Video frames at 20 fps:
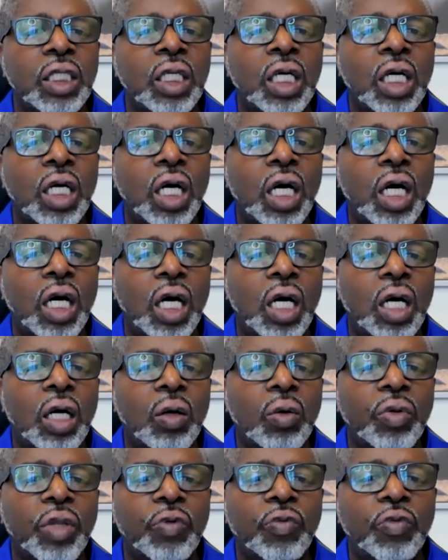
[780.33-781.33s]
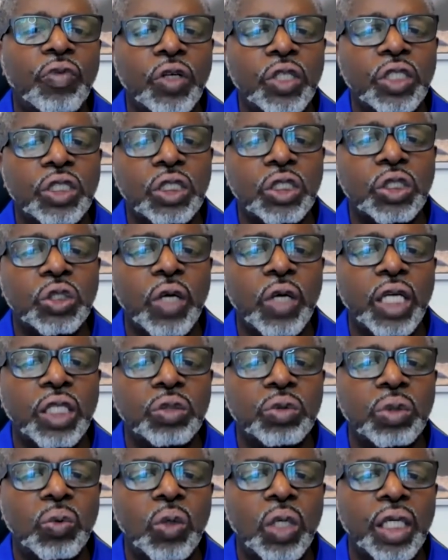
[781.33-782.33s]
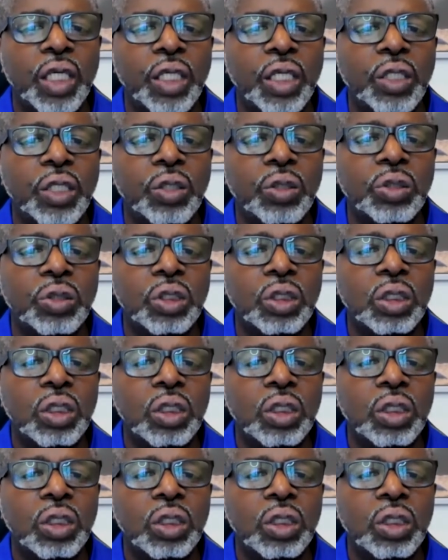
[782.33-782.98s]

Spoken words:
the diversity strategy we want to use?